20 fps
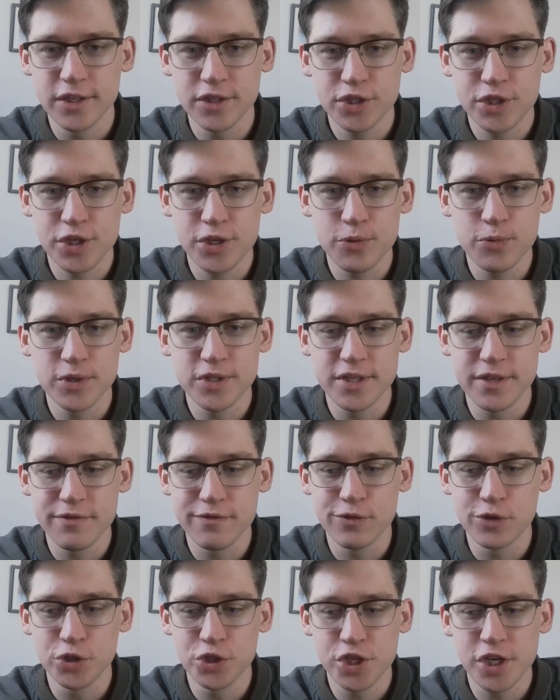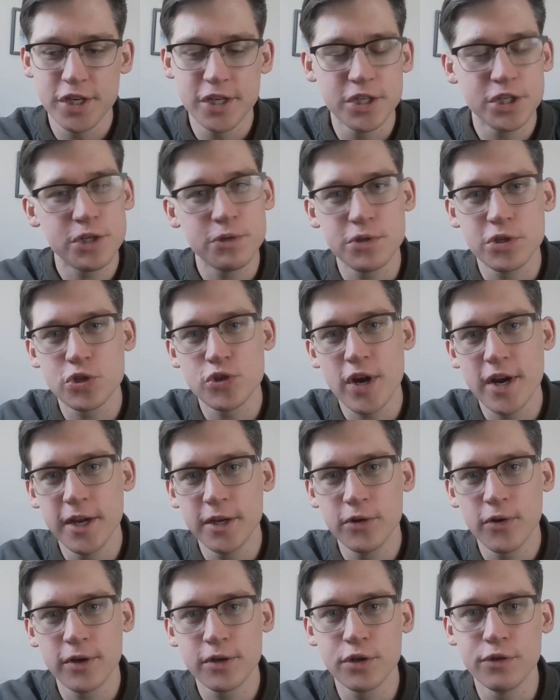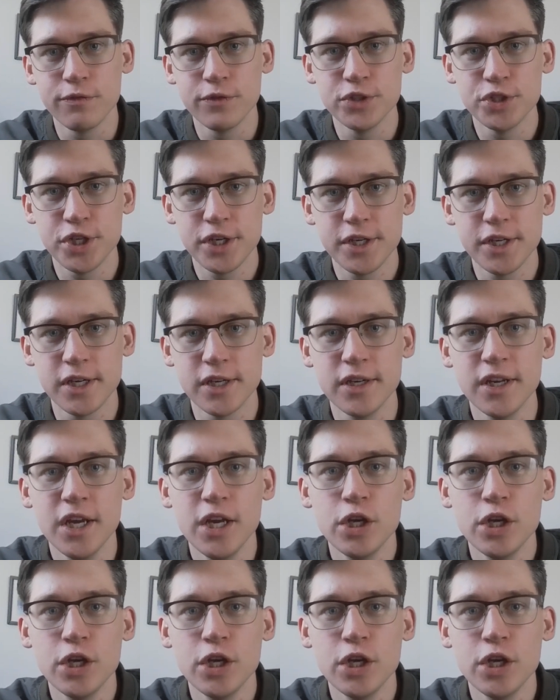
She was in Virginia. She was a training director in Virginia.